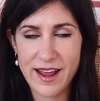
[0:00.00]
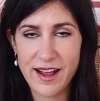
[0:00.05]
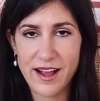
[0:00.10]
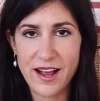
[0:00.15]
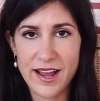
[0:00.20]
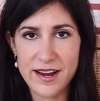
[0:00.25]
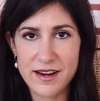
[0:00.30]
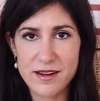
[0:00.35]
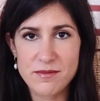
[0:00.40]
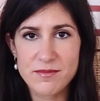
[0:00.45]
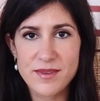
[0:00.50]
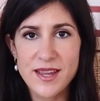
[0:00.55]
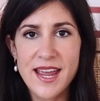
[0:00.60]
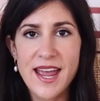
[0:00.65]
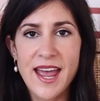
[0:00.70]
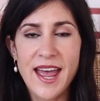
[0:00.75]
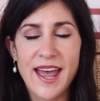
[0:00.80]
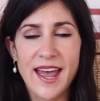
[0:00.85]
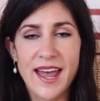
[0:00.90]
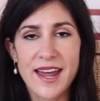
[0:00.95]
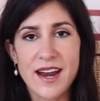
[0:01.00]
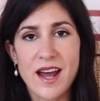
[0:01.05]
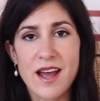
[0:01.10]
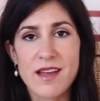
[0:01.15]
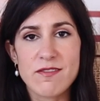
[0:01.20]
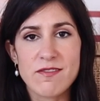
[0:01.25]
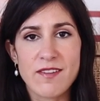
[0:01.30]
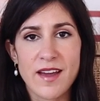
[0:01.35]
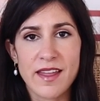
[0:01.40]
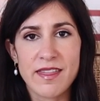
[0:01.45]
that item. And
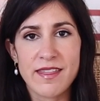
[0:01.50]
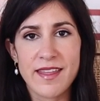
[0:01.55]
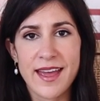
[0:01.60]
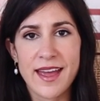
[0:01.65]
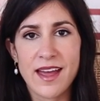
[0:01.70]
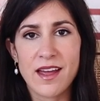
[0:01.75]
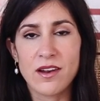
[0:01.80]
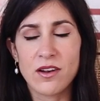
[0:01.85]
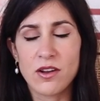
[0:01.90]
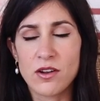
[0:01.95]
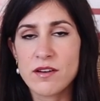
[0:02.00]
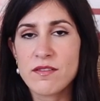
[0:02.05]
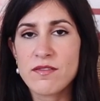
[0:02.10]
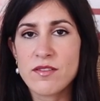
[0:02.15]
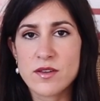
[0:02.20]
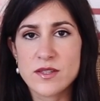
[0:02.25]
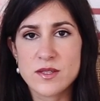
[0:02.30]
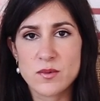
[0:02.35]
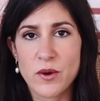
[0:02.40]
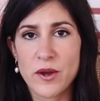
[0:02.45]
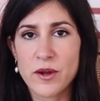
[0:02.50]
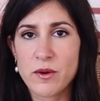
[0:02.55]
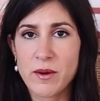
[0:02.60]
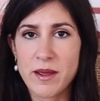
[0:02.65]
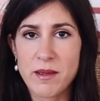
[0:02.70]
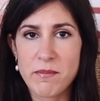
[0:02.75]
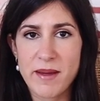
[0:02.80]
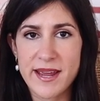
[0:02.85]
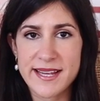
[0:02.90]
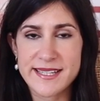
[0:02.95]
I found that a lot of those
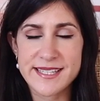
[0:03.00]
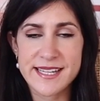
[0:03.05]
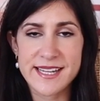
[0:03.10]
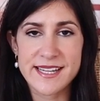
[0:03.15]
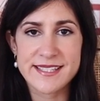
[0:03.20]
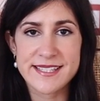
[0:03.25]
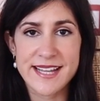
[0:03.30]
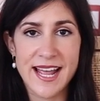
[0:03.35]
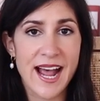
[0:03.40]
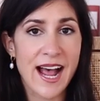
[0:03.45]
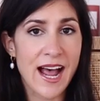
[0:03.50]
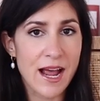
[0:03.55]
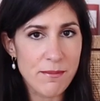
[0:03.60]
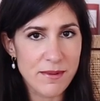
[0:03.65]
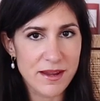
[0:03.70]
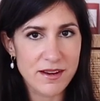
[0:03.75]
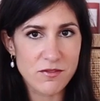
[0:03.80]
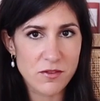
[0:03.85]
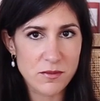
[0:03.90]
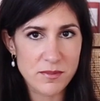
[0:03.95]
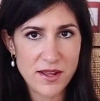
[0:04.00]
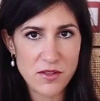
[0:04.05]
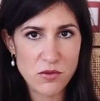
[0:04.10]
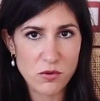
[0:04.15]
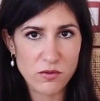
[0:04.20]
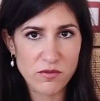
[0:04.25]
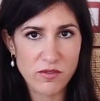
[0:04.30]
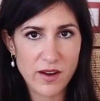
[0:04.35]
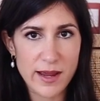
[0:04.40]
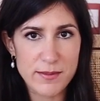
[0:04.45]
workwear basics that are made from
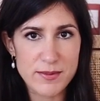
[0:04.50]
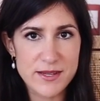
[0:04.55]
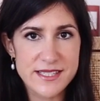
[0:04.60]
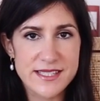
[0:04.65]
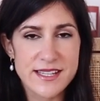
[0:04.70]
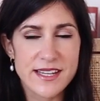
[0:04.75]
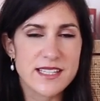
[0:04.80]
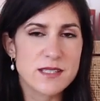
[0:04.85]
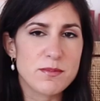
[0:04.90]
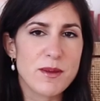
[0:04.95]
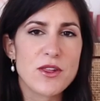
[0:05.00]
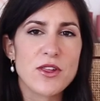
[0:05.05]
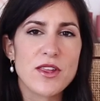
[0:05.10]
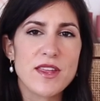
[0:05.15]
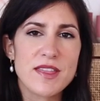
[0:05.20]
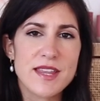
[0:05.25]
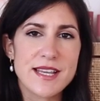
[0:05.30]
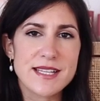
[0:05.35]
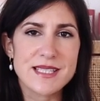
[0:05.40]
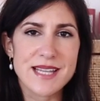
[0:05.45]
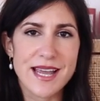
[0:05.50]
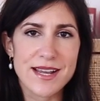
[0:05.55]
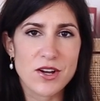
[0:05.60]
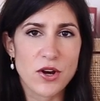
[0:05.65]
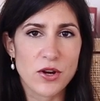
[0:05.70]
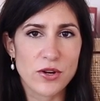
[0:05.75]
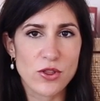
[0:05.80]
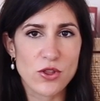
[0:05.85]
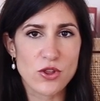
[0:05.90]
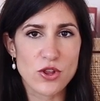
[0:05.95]
natural fibers, especially things like
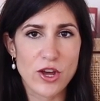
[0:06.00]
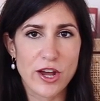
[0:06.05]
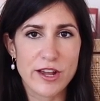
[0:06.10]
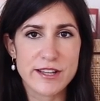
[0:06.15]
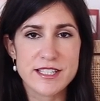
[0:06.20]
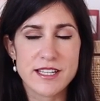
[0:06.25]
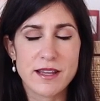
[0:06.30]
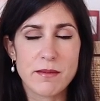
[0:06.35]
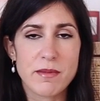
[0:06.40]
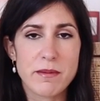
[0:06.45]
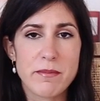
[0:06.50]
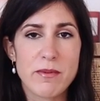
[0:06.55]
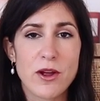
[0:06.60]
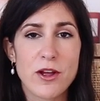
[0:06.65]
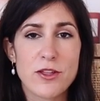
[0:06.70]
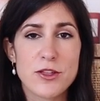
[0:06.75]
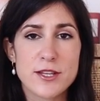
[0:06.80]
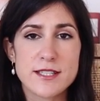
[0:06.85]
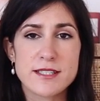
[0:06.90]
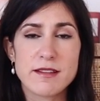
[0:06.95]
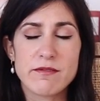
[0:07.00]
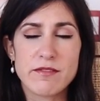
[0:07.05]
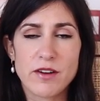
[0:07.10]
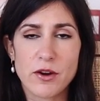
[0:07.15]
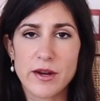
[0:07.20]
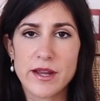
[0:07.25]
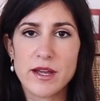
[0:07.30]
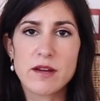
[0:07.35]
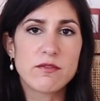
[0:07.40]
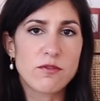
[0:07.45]
cotton shirts, can be purchased
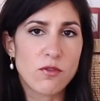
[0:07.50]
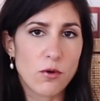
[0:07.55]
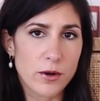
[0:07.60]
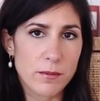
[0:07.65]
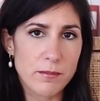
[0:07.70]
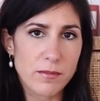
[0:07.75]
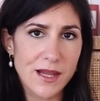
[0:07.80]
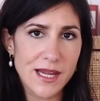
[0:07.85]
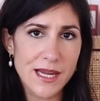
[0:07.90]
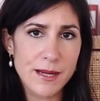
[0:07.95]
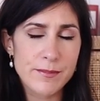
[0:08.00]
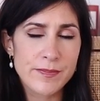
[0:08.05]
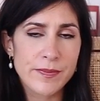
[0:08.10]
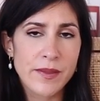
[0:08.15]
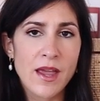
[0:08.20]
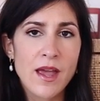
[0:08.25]
very affordably.